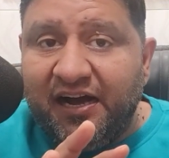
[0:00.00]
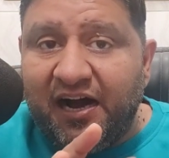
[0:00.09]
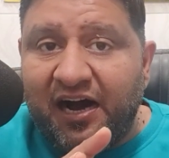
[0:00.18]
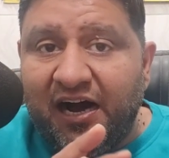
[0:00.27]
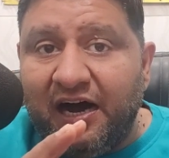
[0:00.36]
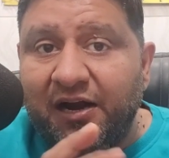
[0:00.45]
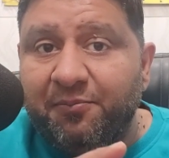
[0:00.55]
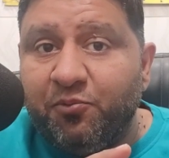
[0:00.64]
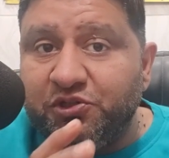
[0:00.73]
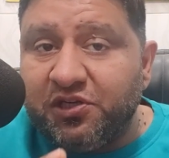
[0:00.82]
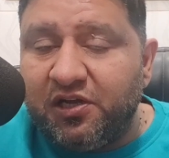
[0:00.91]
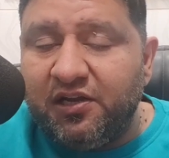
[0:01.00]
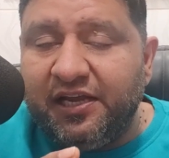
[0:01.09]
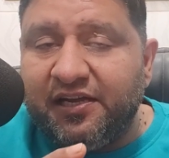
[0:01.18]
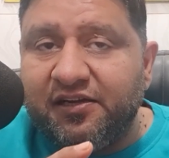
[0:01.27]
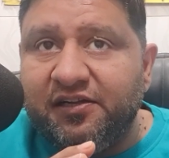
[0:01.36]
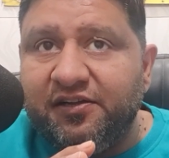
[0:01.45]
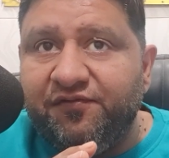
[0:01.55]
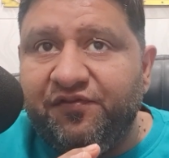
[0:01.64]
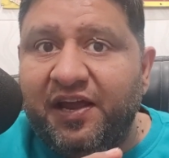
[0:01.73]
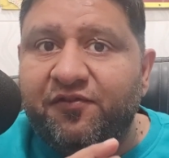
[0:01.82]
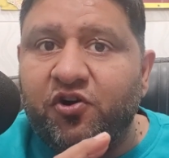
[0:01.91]
Her, her emotion, uh, like
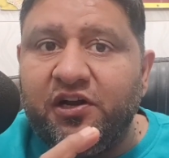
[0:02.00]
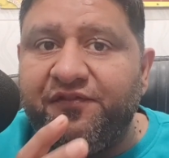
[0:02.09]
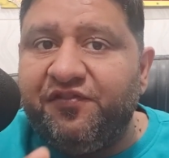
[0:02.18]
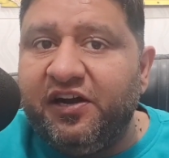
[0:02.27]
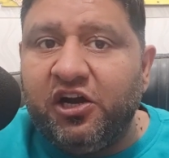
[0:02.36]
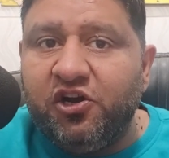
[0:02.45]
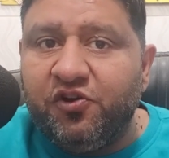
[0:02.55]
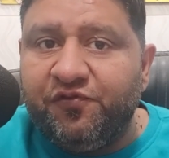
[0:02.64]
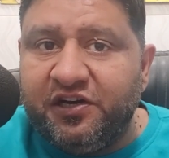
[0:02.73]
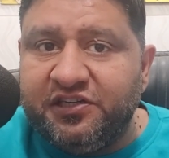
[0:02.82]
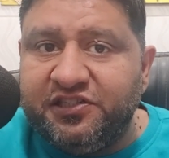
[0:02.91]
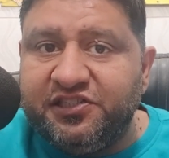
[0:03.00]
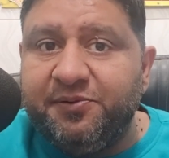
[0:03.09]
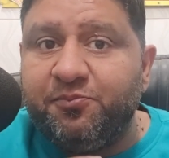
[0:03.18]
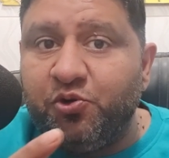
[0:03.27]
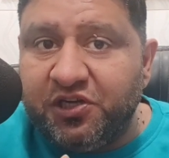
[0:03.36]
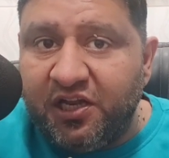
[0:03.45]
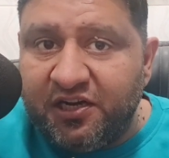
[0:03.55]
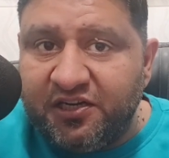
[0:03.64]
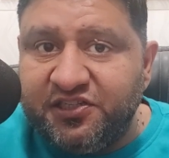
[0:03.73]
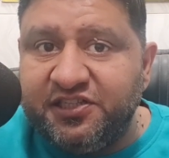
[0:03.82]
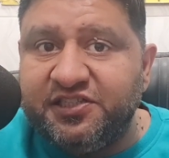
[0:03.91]
we have got different kind of energies, emotional
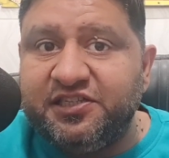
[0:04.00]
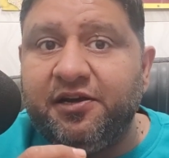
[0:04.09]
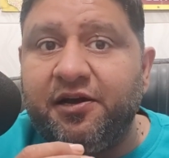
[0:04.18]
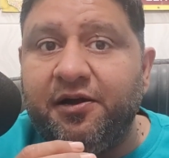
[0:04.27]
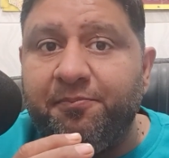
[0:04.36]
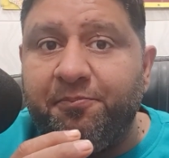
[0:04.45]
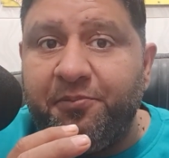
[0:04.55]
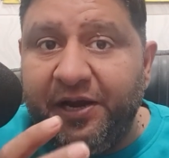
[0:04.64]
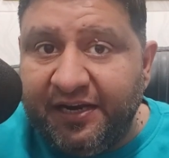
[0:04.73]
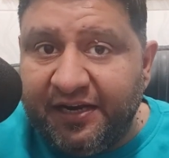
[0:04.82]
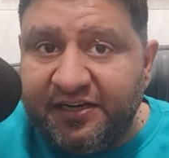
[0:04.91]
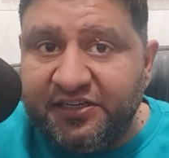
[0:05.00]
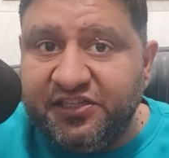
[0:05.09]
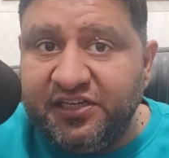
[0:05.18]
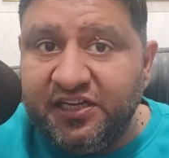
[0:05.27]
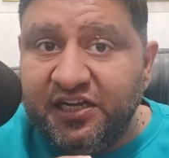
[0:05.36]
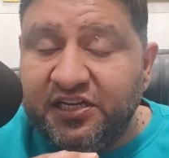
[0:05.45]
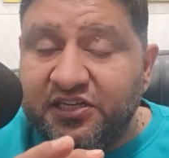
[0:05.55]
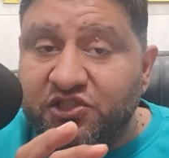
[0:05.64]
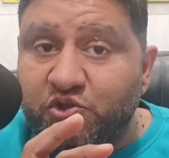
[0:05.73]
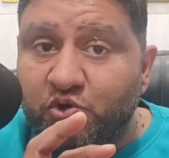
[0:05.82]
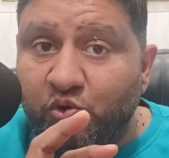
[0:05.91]
energies, brain energy.
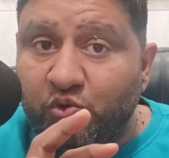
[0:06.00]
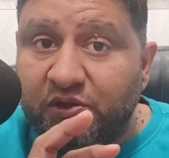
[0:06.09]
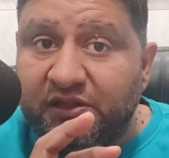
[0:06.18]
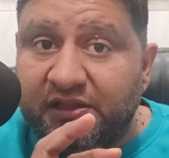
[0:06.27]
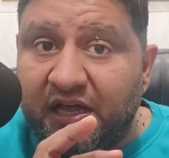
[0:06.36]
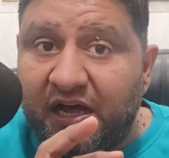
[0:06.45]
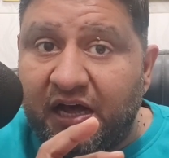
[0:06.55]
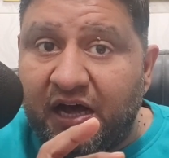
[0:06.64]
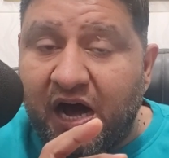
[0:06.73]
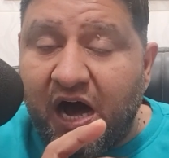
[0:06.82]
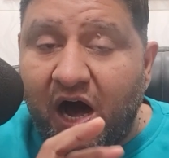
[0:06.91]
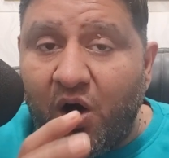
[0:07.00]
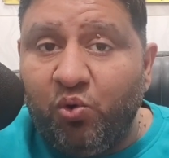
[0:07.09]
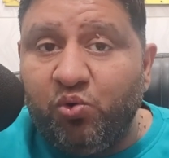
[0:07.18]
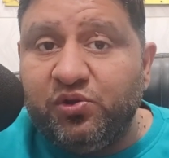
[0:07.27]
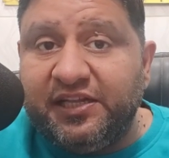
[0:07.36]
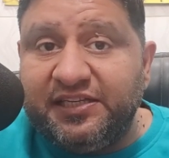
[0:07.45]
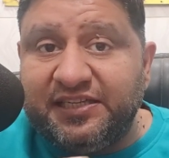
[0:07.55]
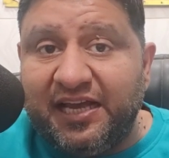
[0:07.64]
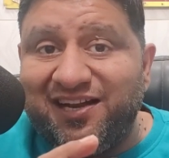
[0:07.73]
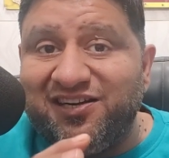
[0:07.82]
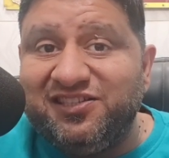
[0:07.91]
So how this
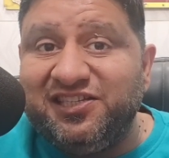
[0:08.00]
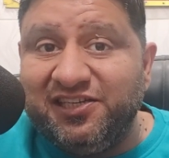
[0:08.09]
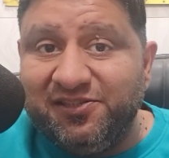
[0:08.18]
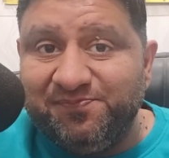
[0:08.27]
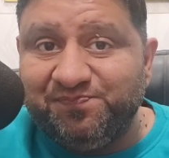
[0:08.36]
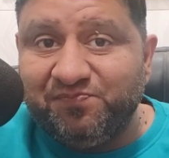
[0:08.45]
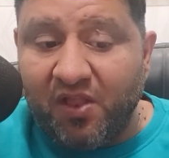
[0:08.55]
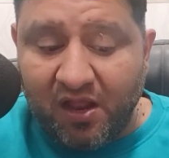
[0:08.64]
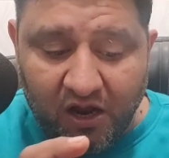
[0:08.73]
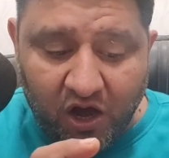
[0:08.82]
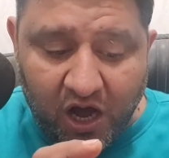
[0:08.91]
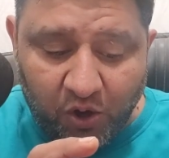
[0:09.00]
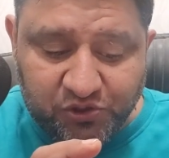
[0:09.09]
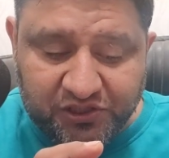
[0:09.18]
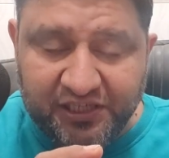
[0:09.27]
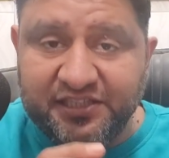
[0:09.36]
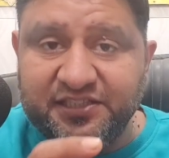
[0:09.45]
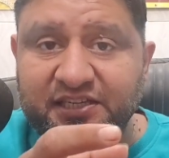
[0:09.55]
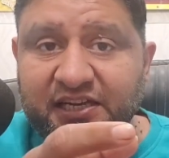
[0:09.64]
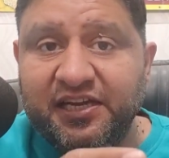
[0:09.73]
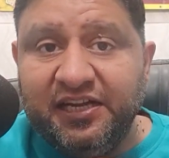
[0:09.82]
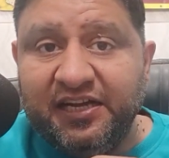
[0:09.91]
energy or how she is